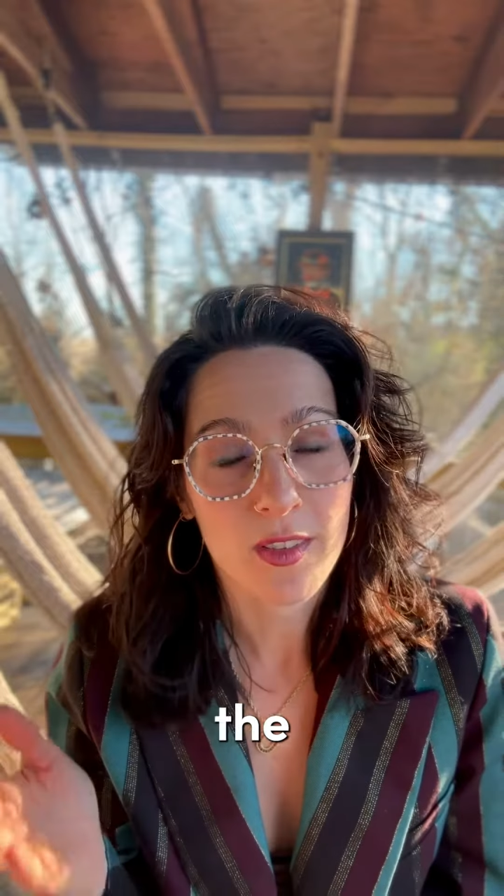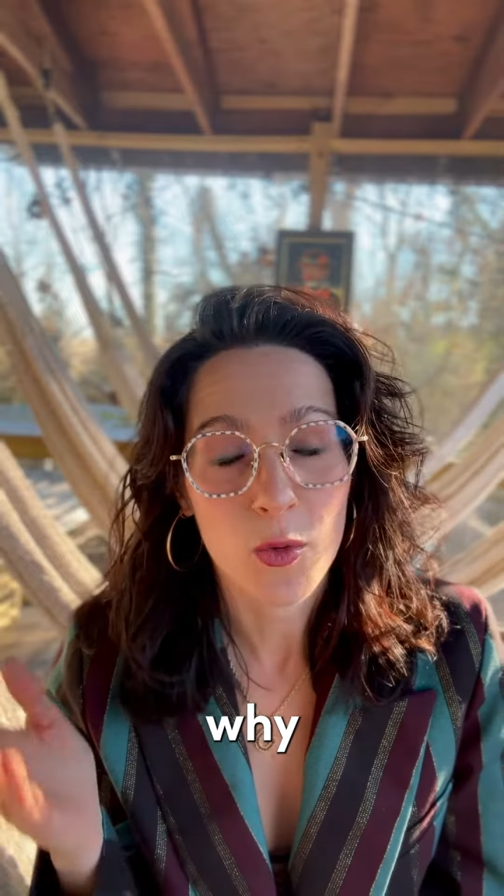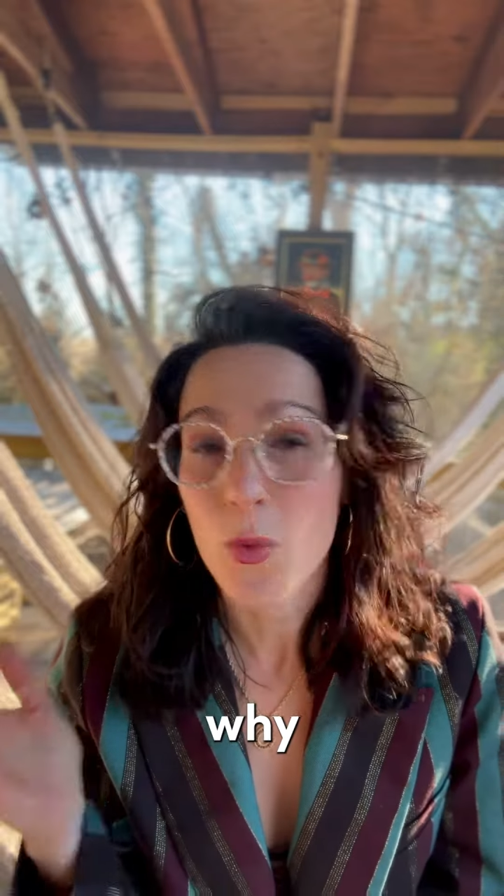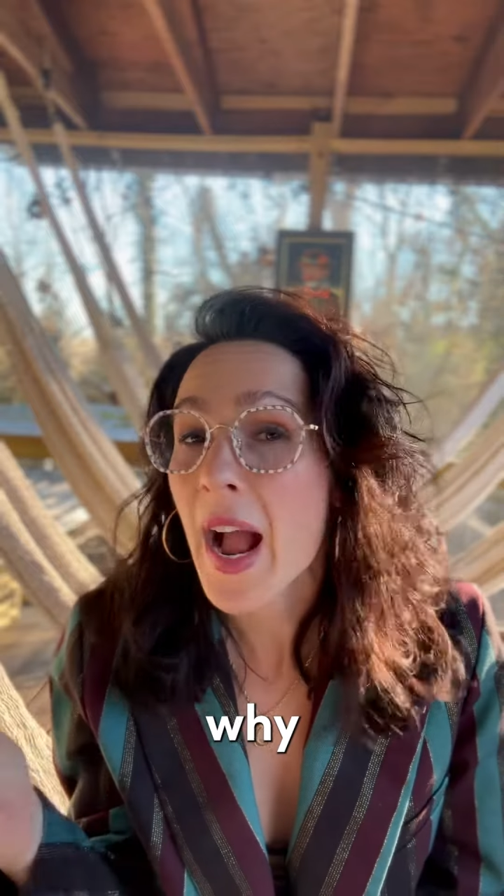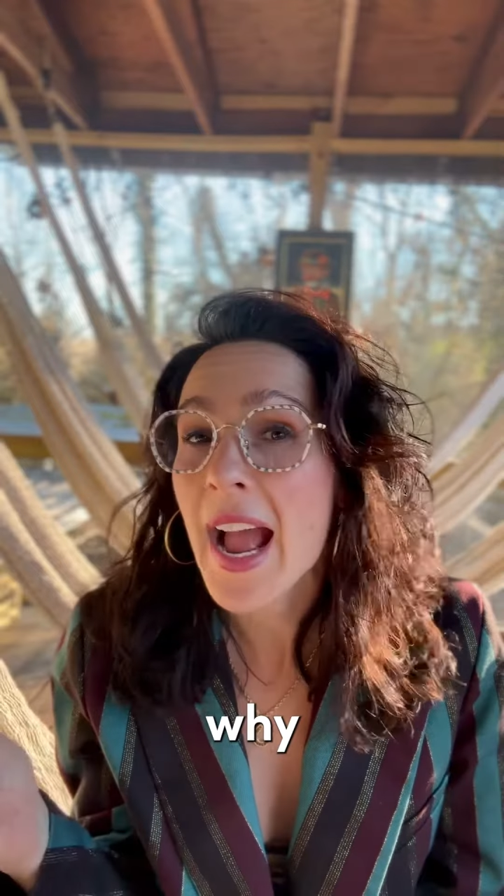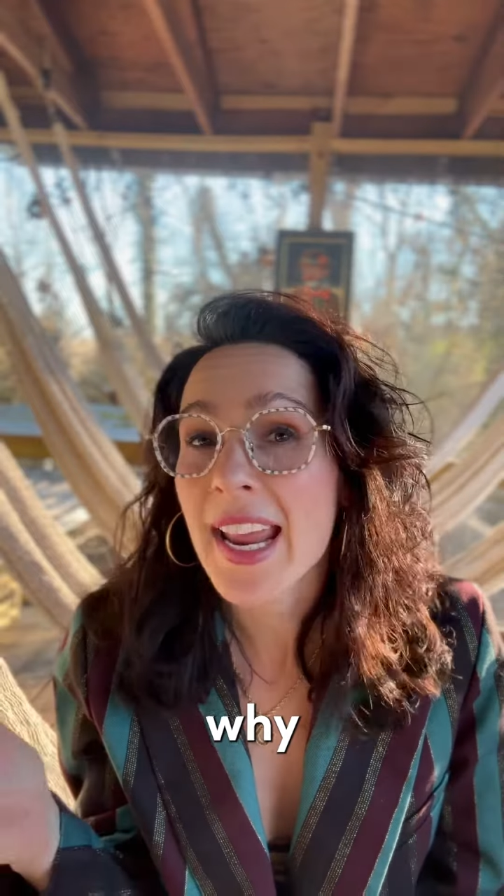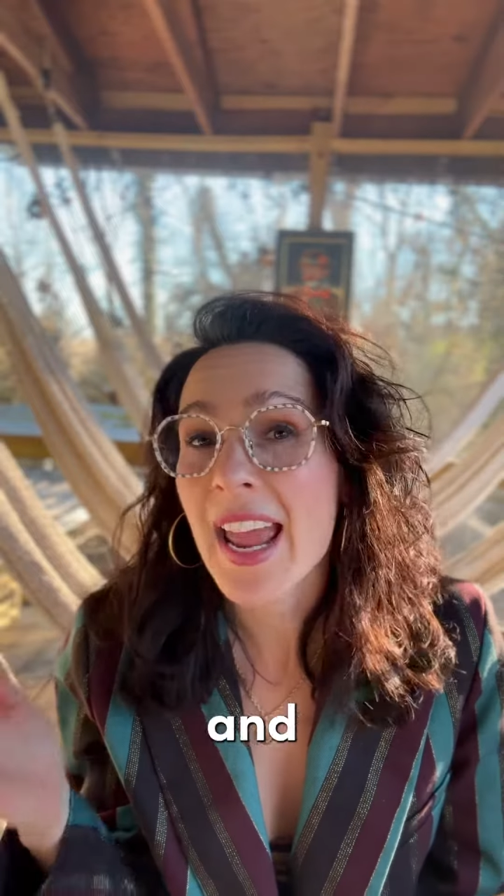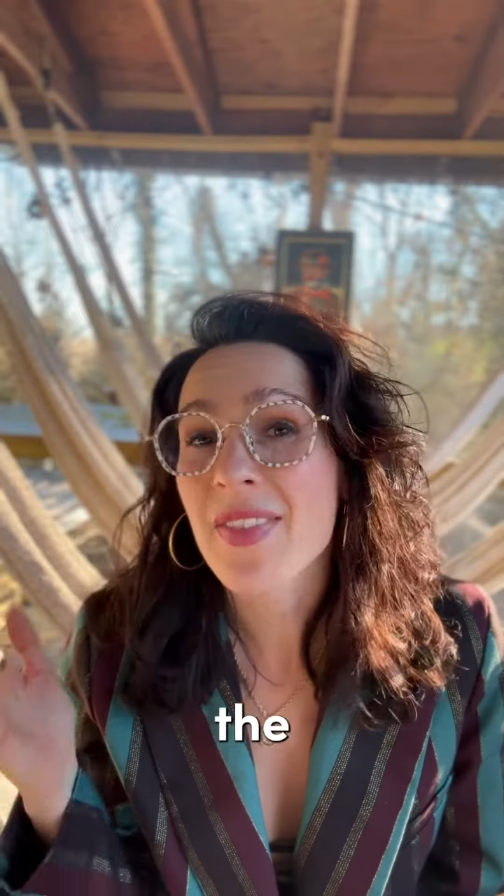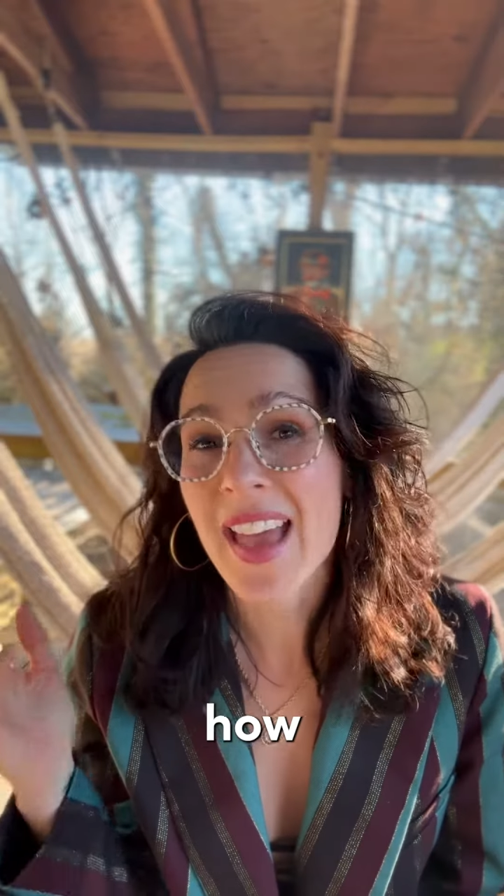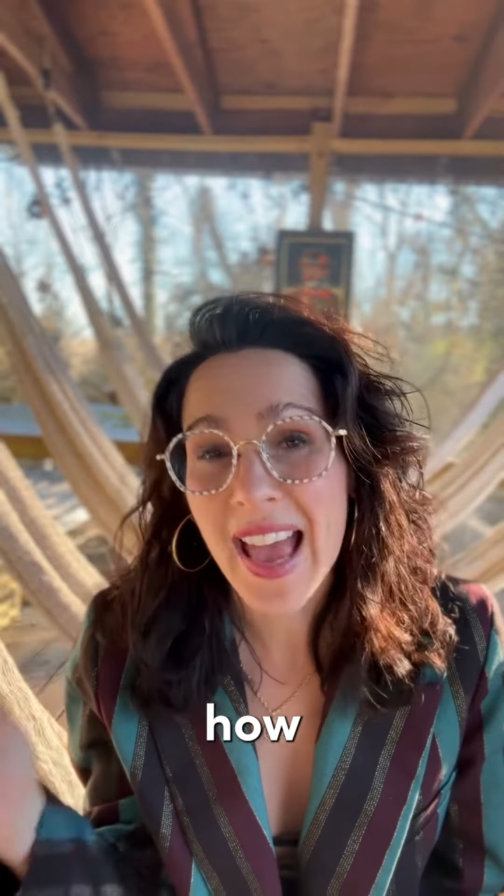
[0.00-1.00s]
the why,
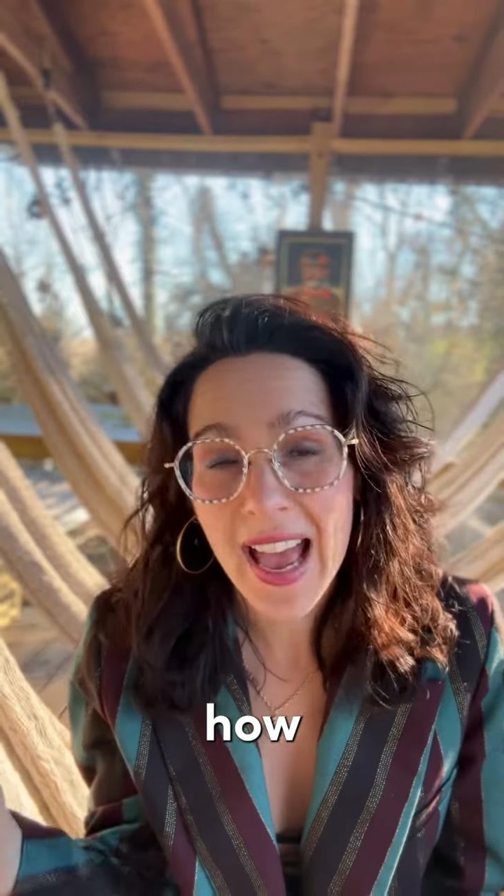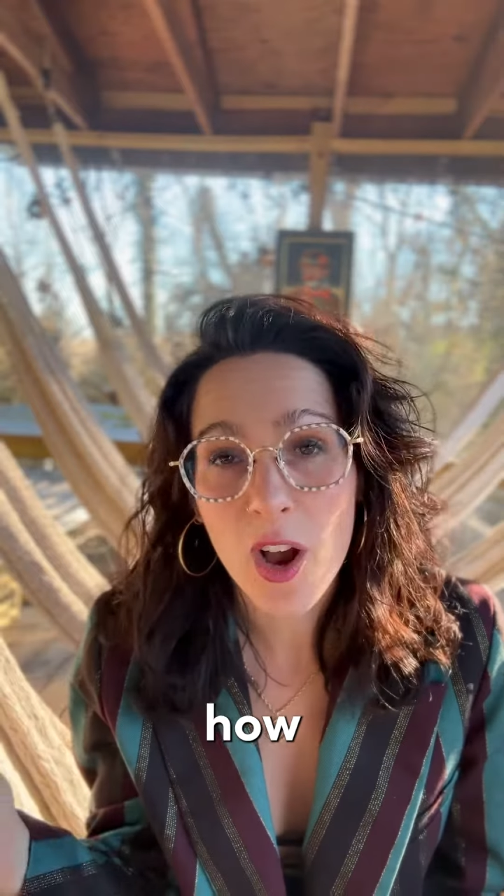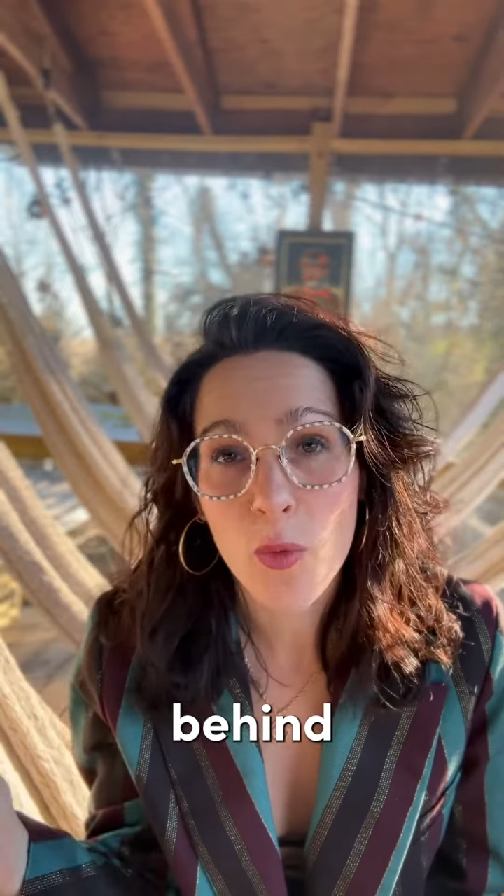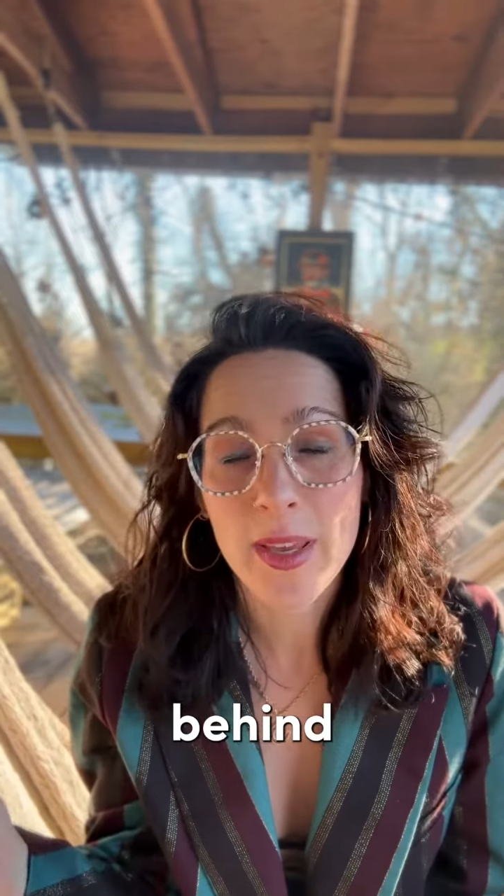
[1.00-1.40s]
and the how